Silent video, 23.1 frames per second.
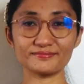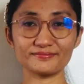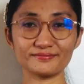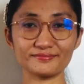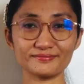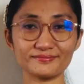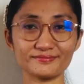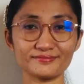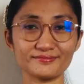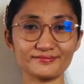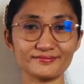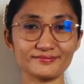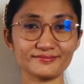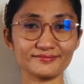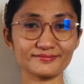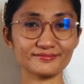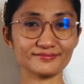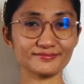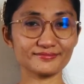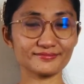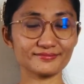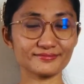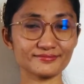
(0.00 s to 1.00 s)

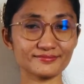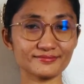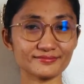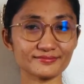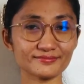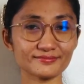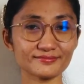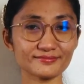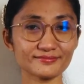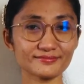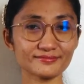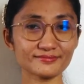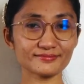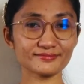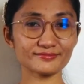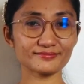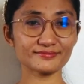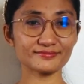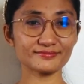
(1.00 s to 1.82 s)
No one is speaking in this clip.